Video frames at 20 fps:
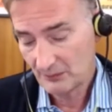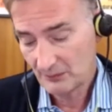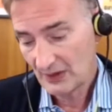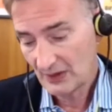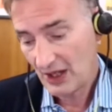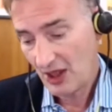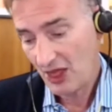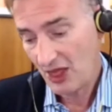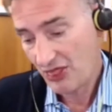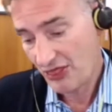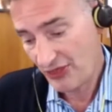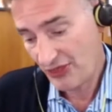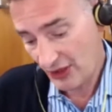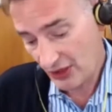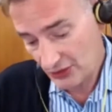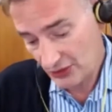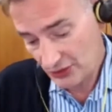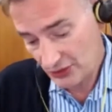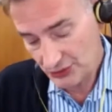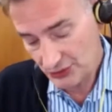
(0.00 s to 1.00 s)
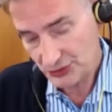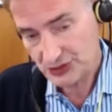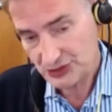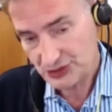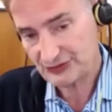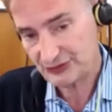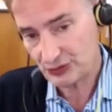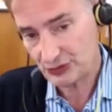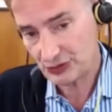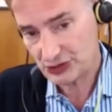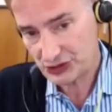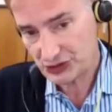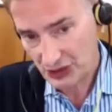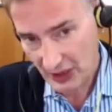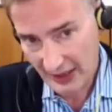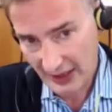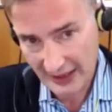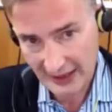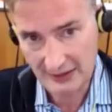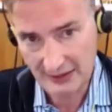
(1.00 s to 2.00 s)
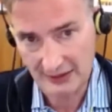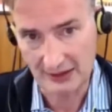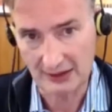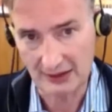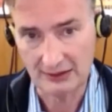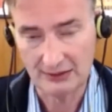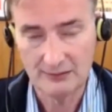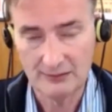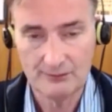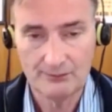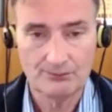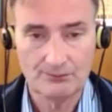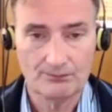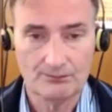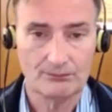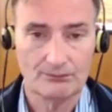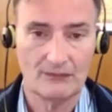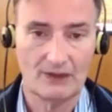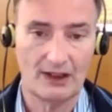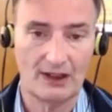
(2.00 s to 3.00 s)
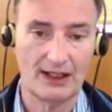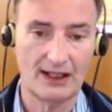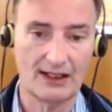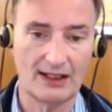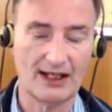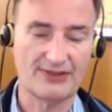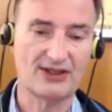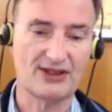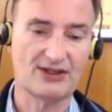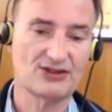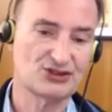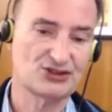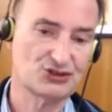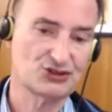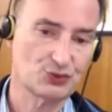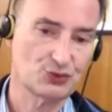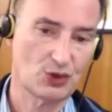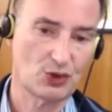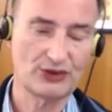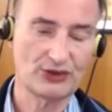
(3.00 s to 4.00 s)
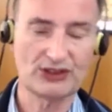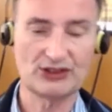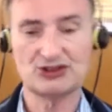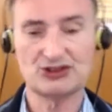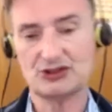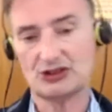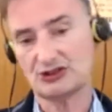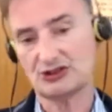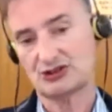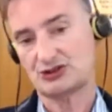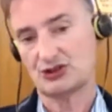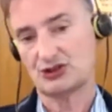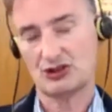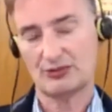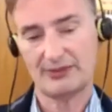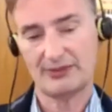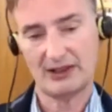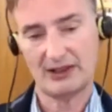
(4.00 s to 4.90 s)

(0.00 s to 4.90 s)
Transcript: The news for China, and I think this is where we can start to talk about